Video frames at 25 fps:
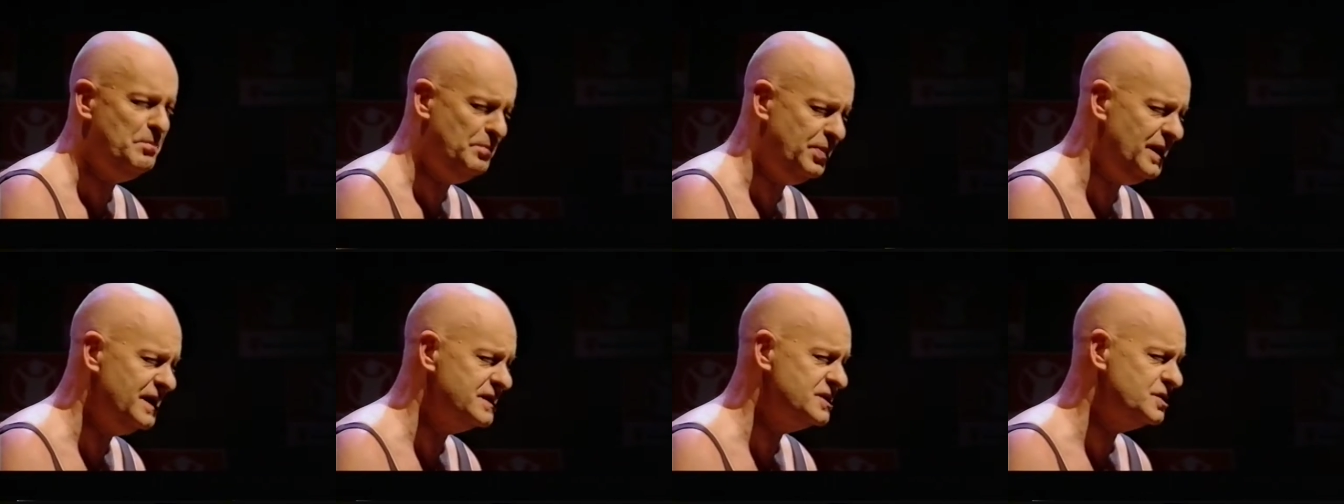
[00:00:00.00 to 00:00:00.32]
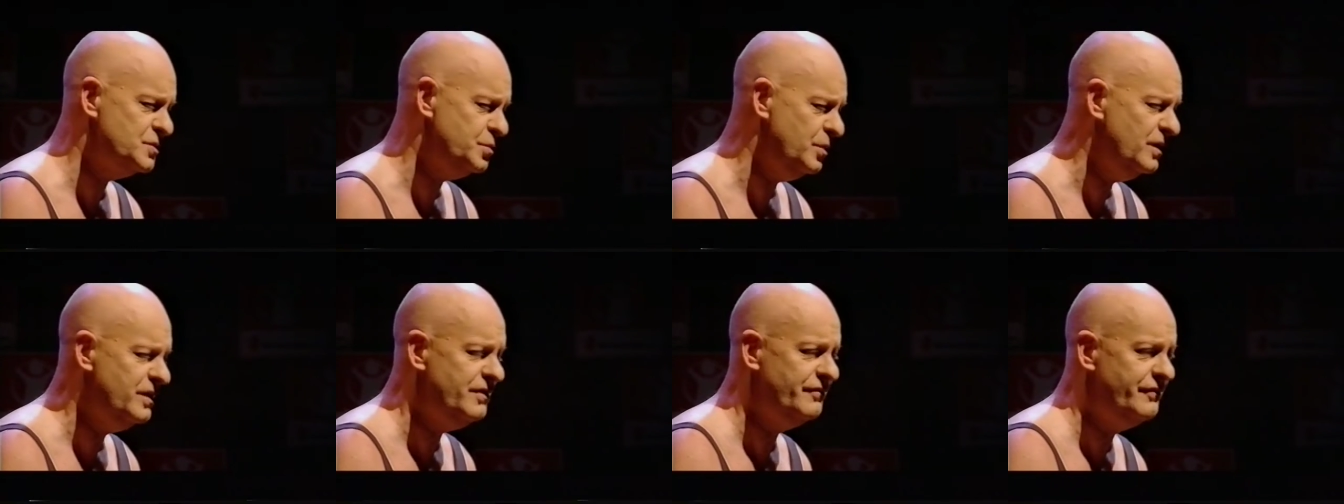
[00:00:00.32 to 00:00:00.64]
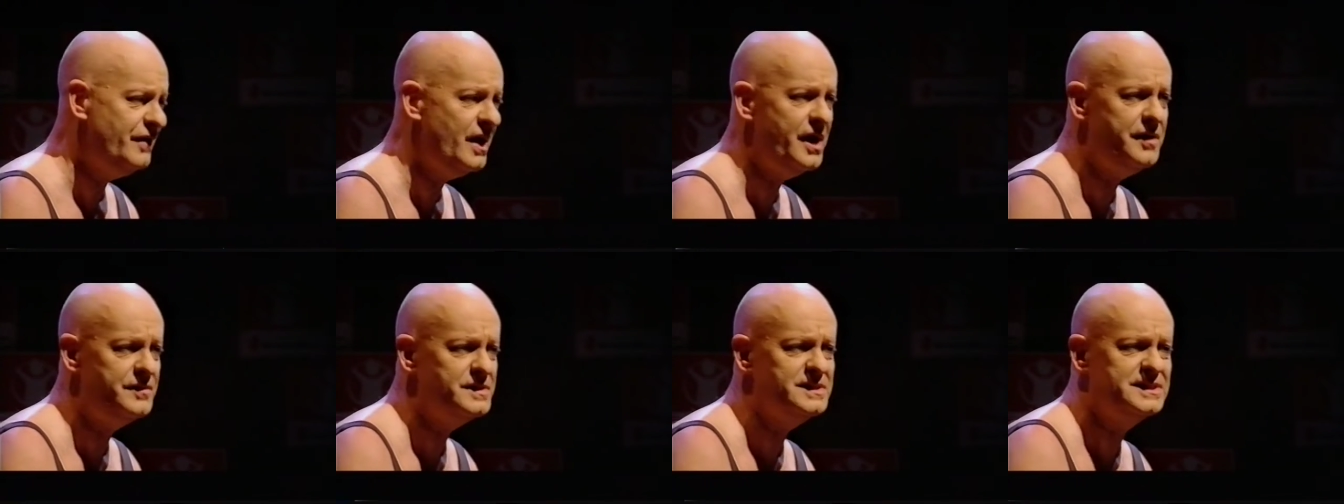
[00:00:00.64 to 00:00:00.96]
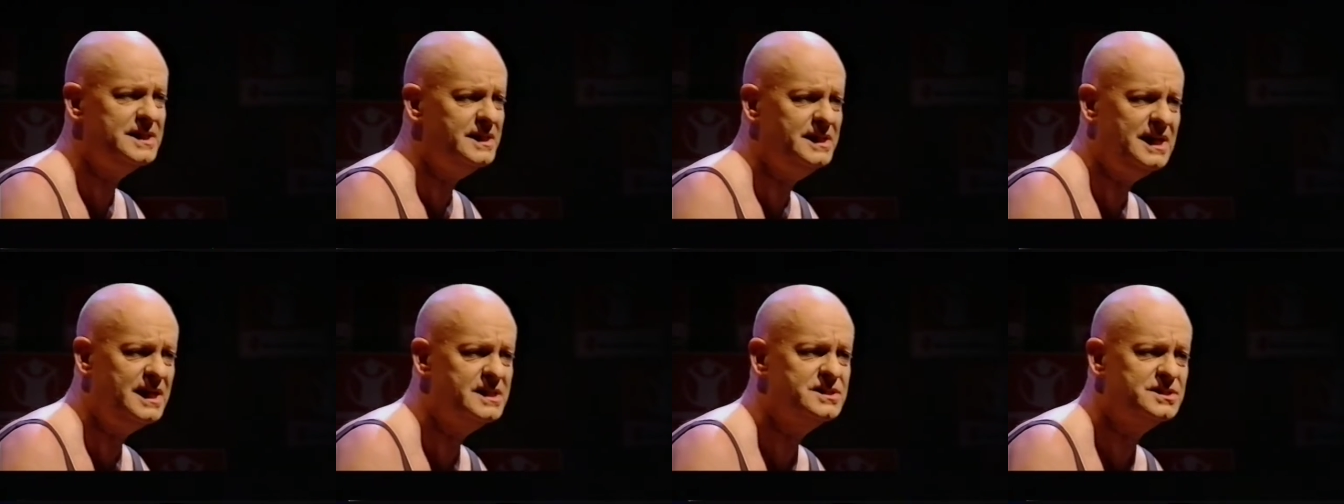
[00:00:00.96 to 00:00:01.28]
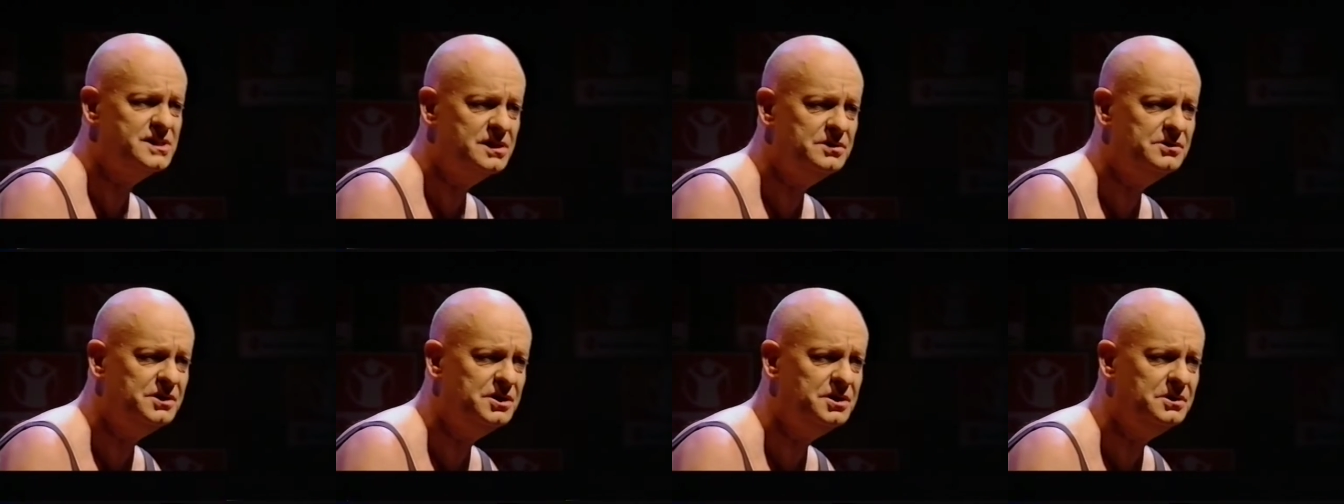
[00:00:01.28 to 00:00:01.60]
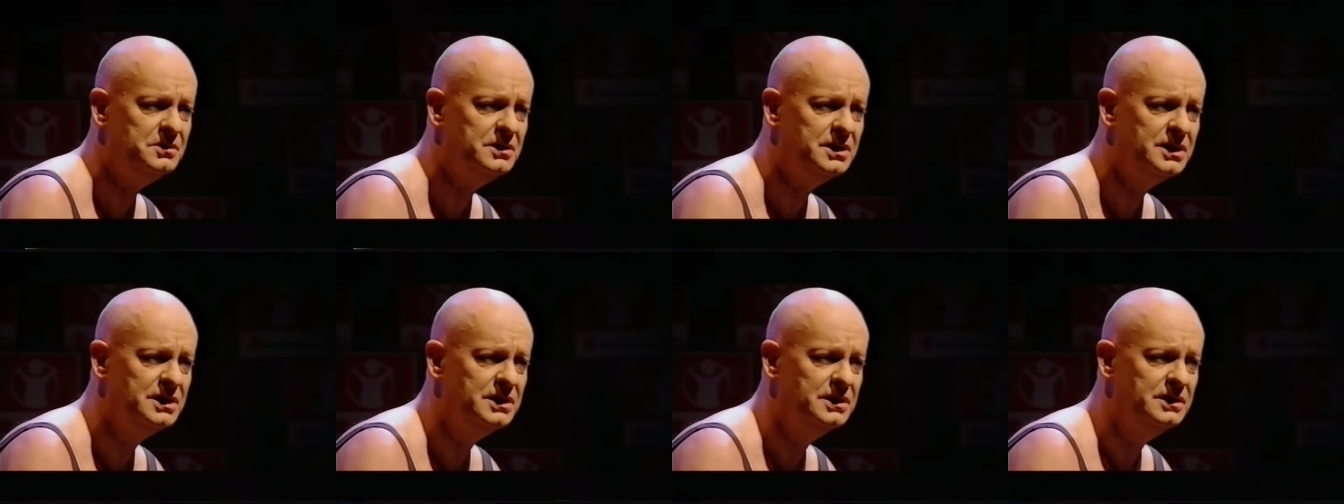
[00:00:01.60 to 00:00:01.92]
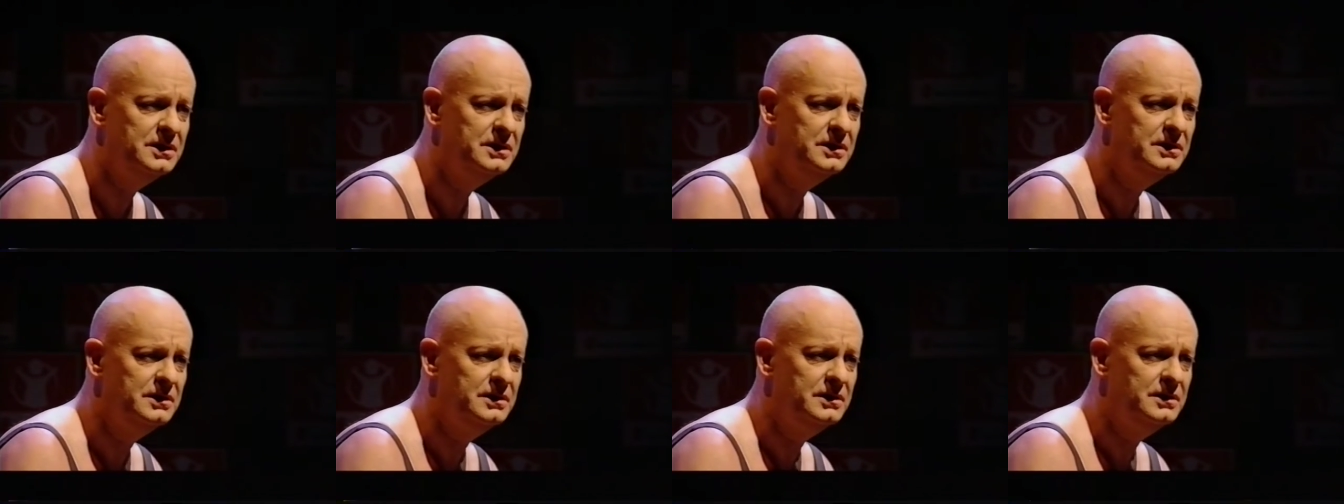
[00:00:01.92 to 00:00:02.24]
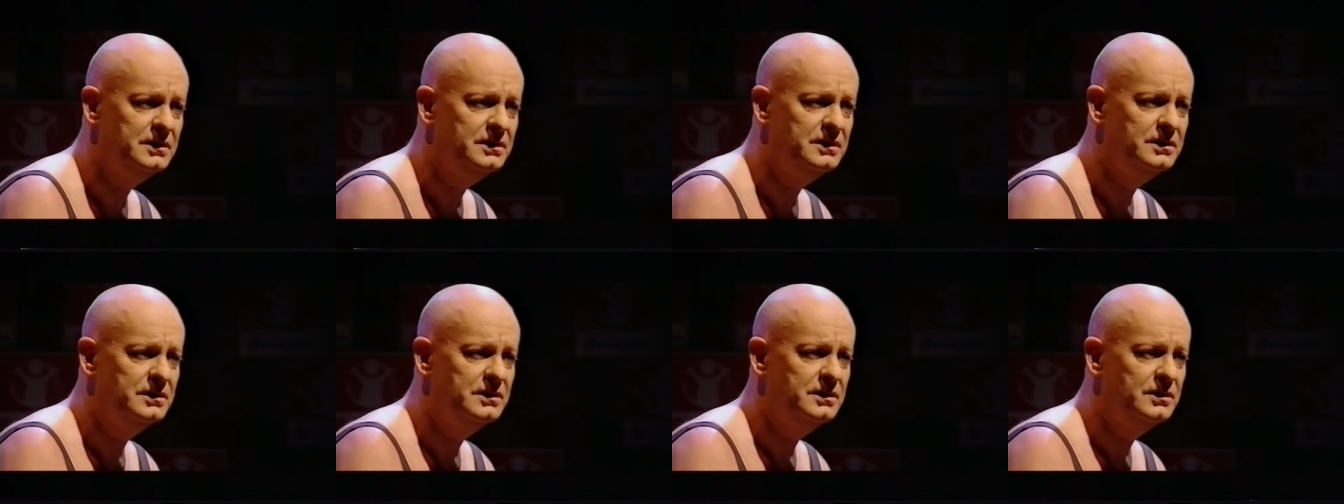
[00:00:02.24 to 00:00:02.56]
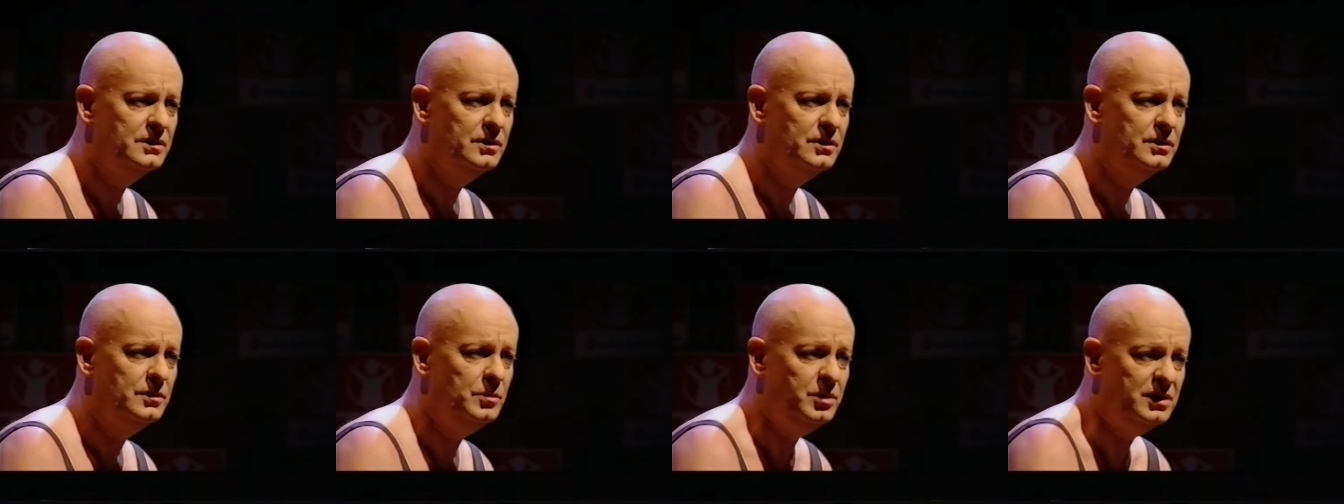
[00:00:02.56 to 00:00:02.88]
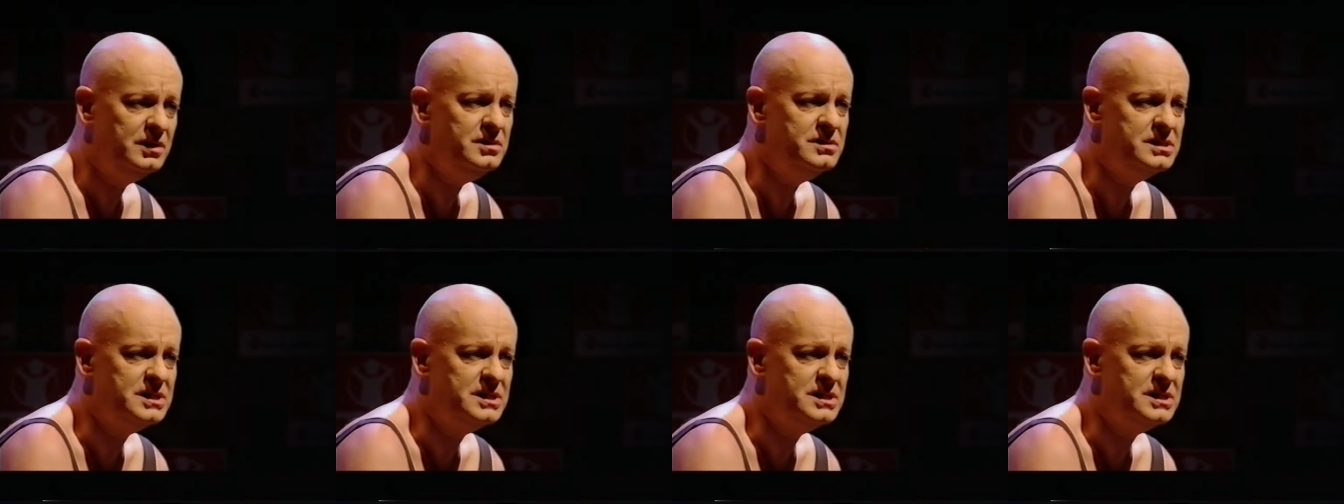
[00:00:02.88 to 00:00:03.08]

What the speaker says: plus with a virus that has no cure? What do you